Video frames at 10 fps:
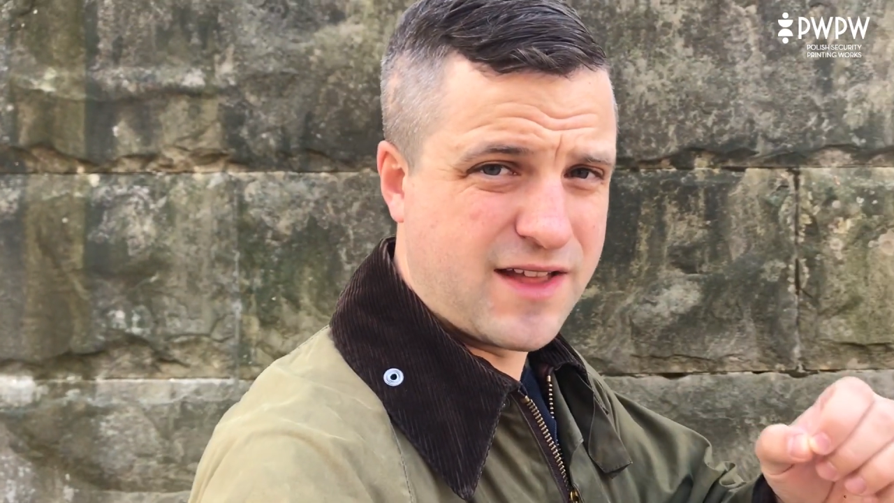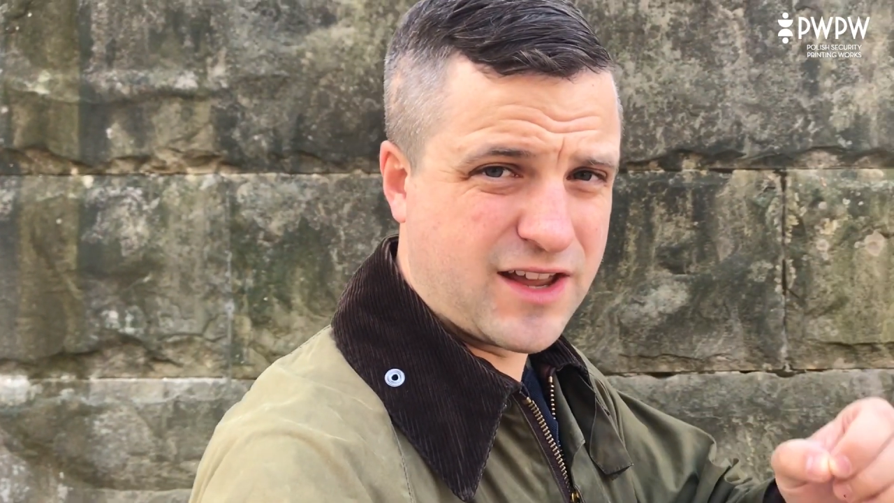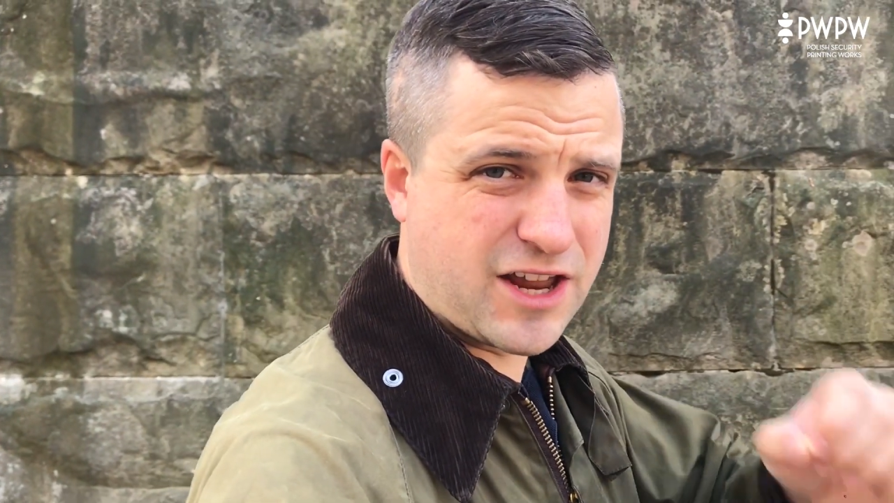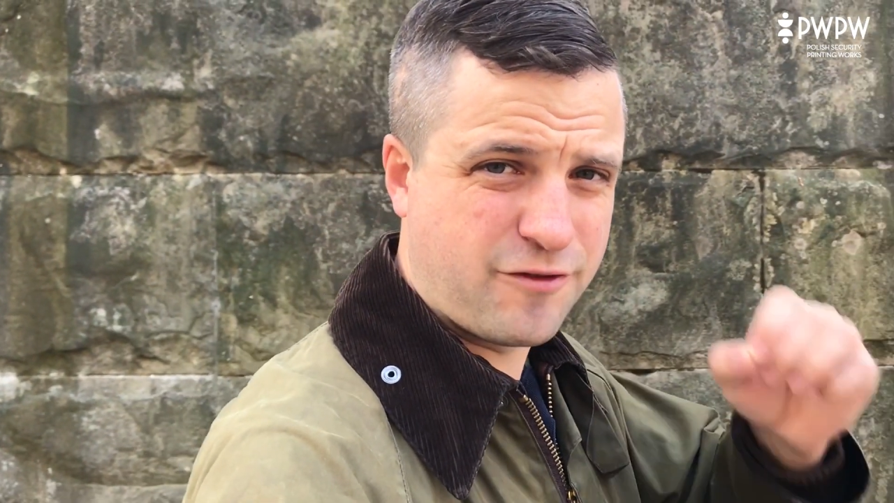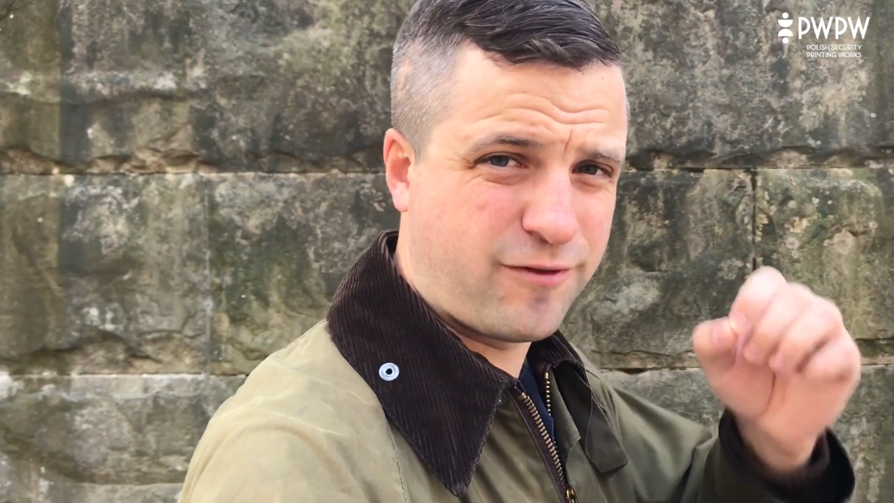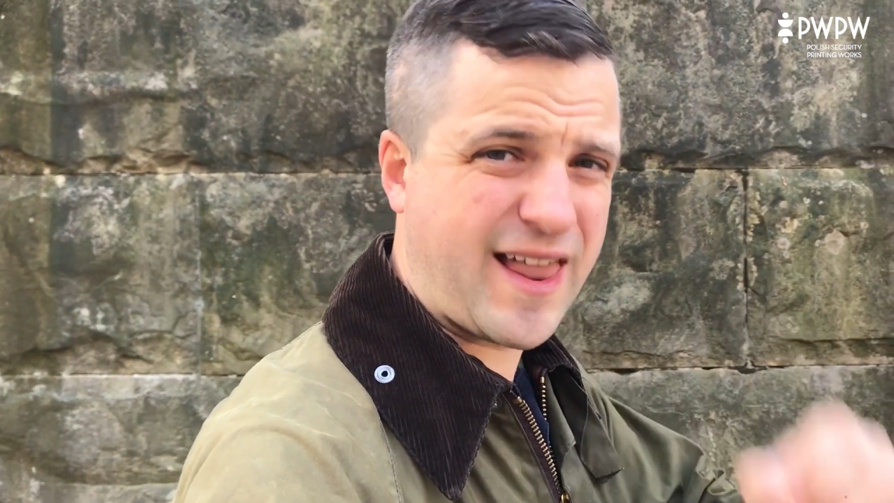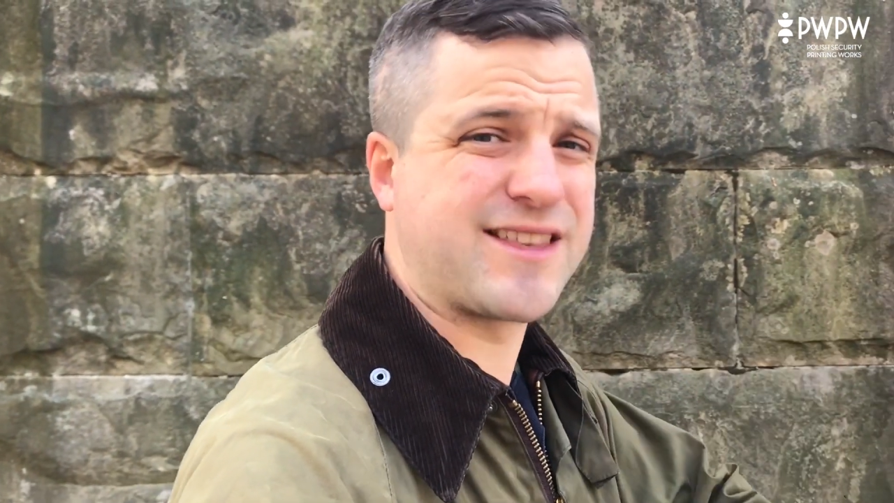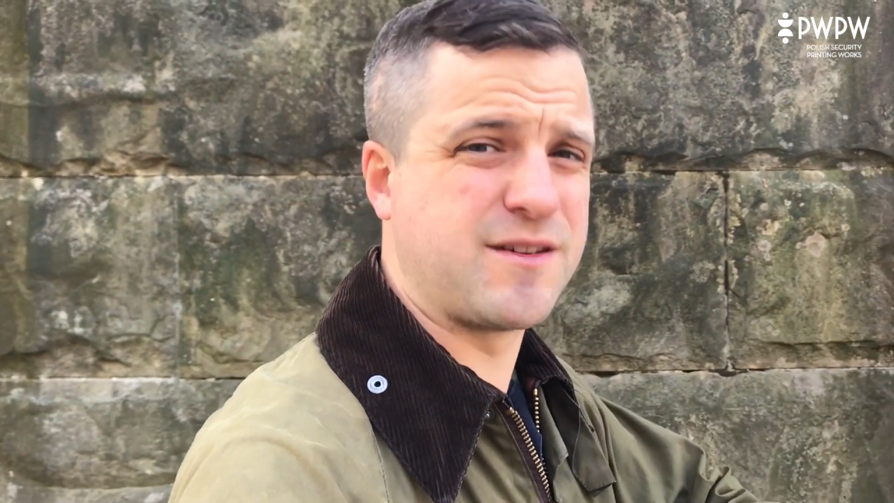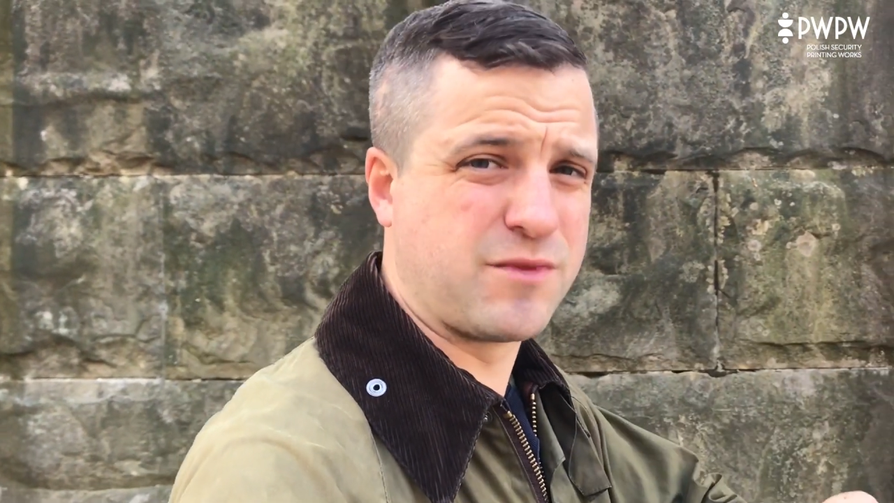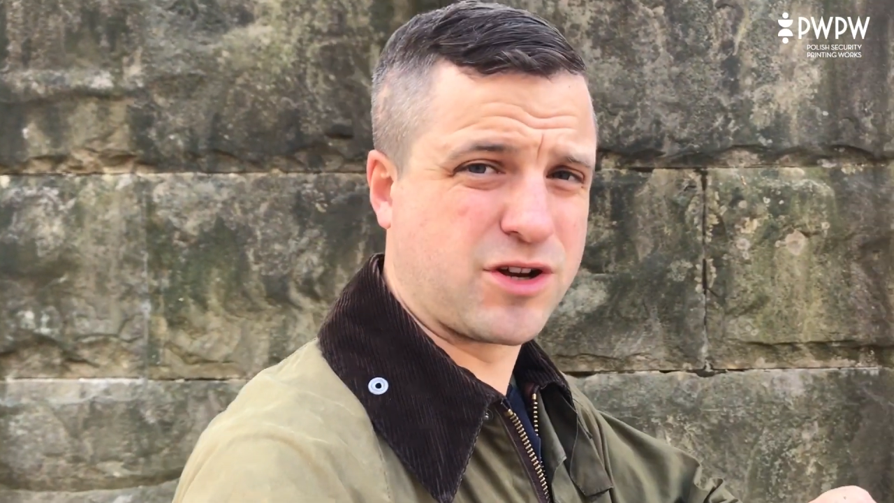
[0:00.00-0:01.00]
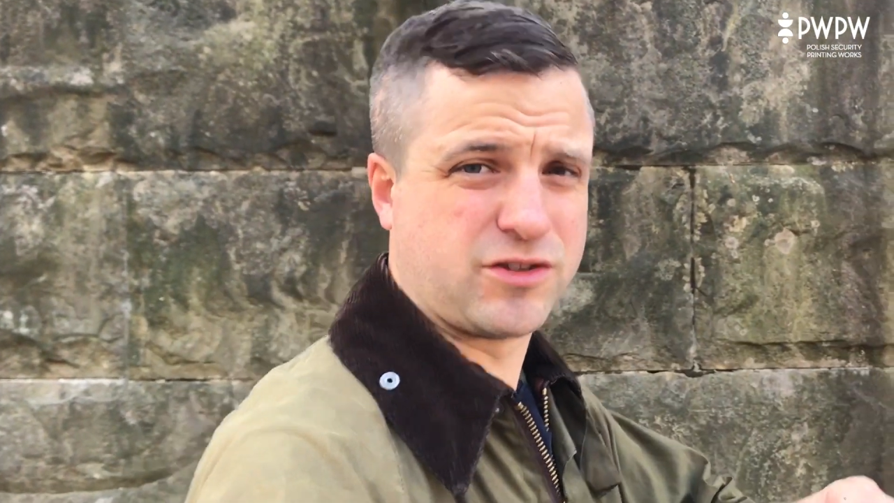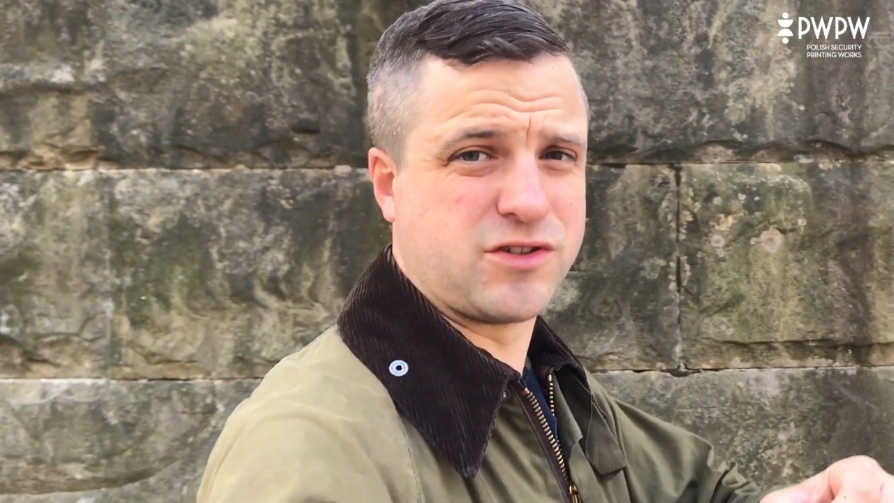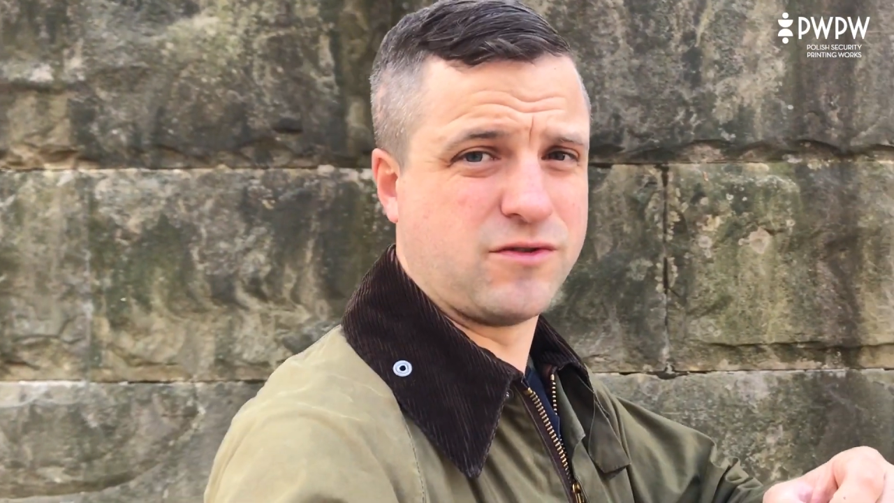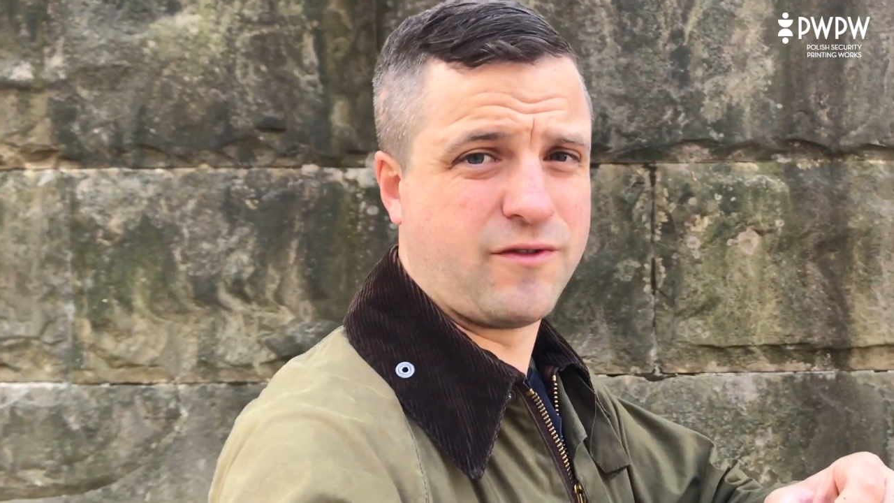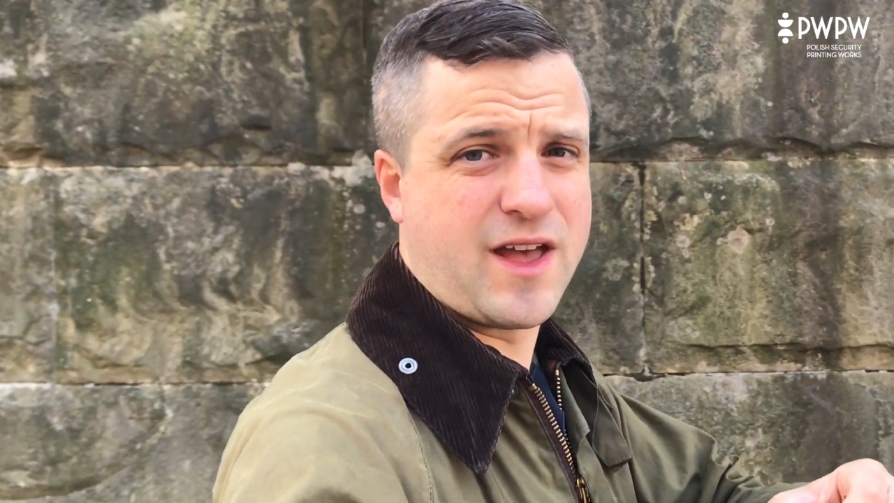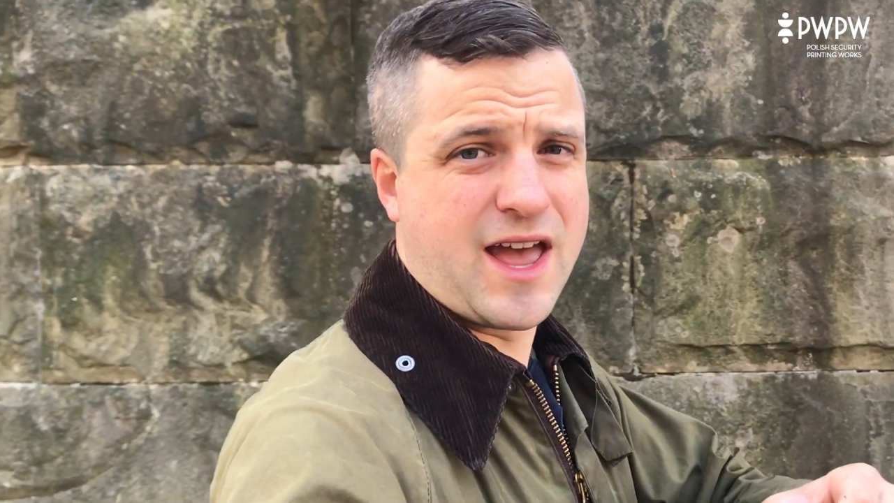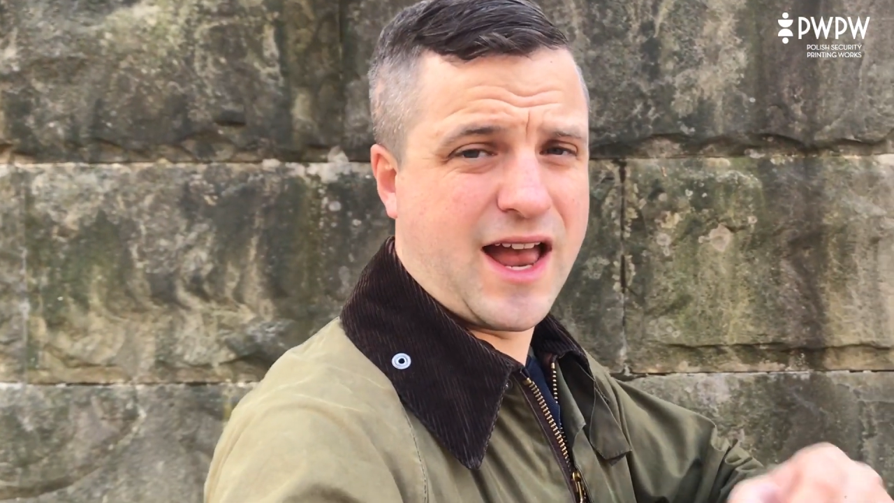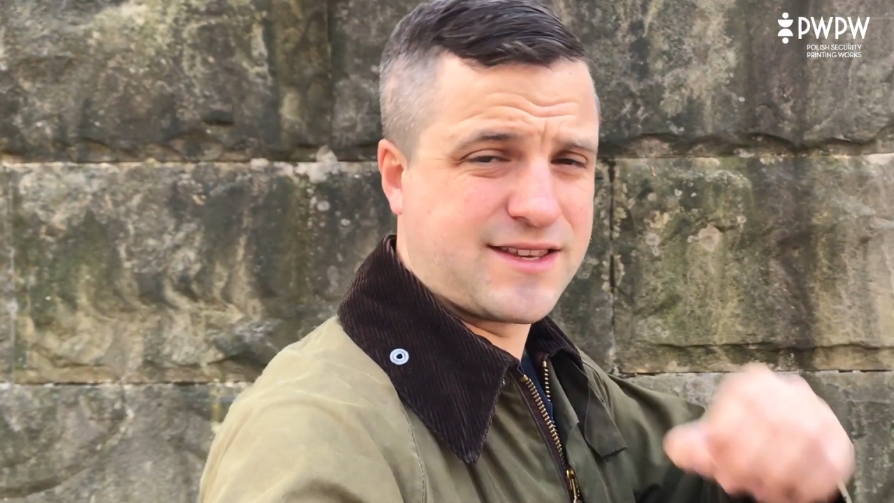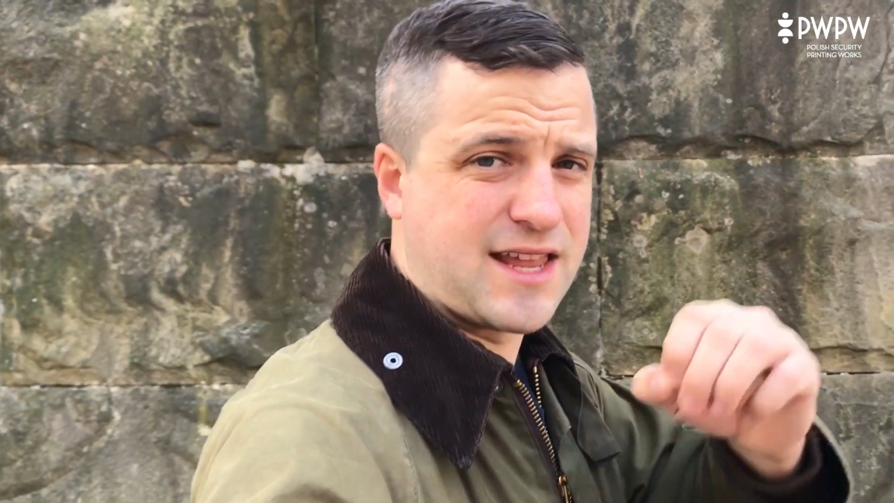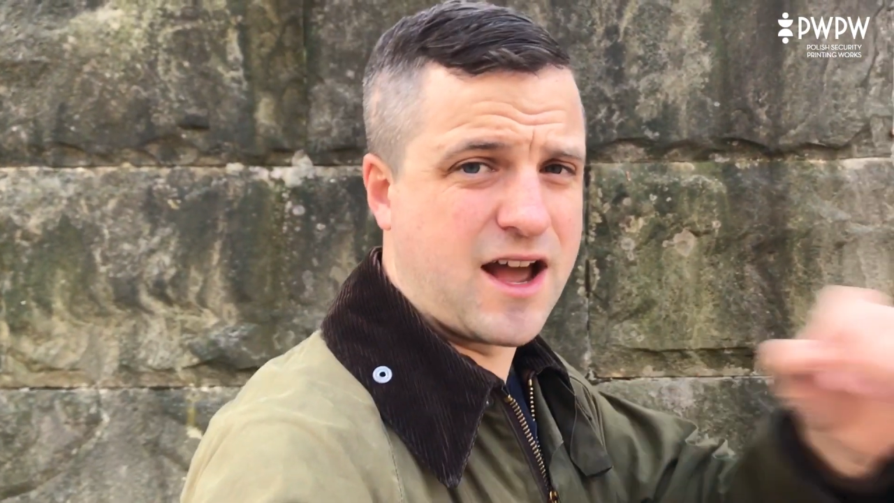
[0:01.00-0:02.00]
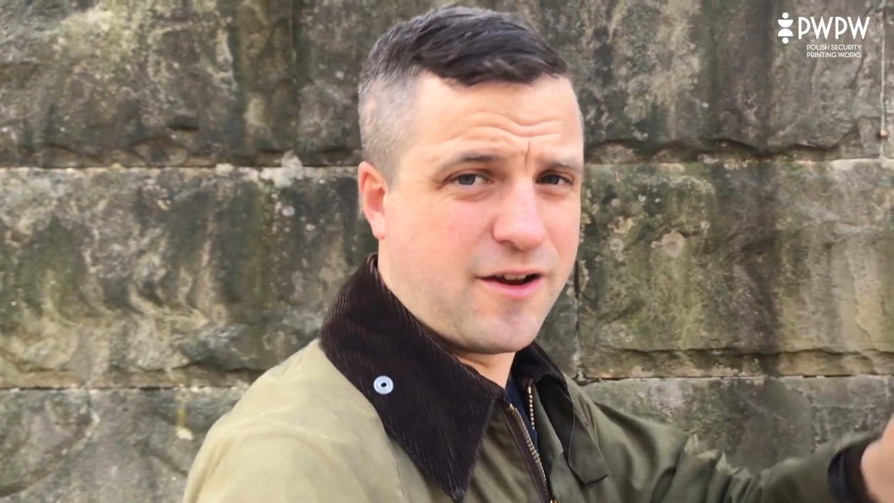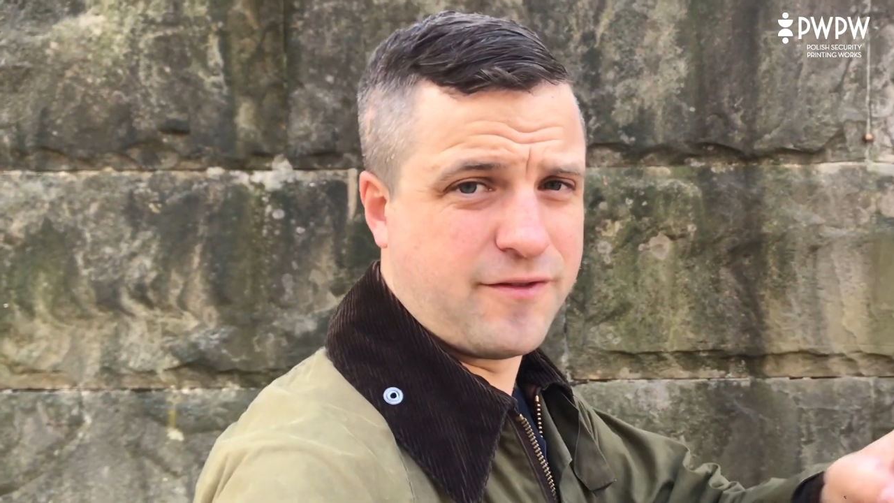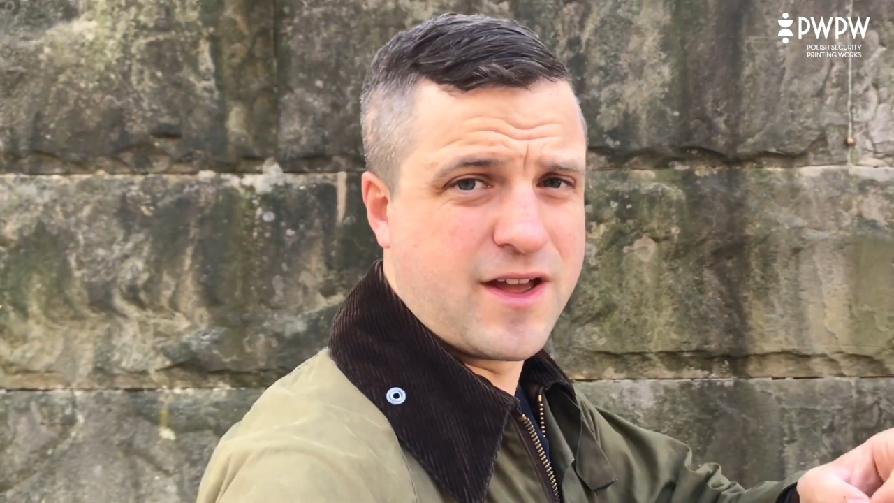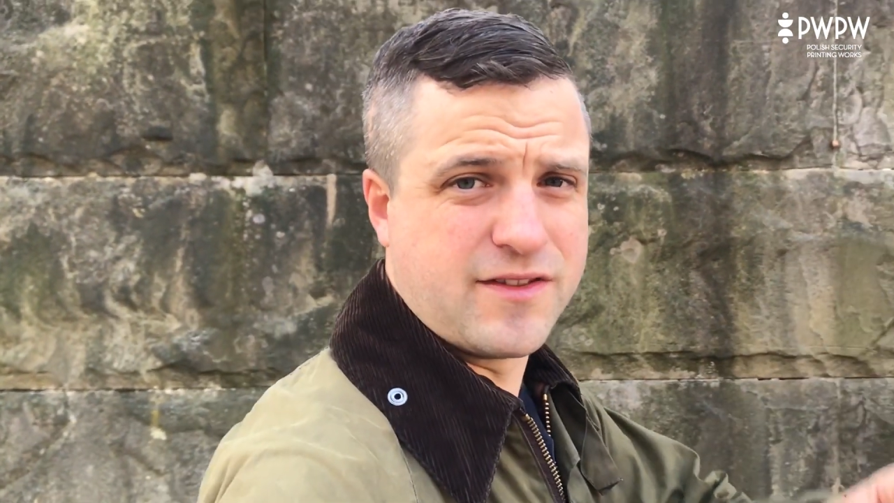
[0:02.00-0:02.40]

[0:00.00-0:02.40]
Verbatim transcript: they're going to flatten Mokotów as they have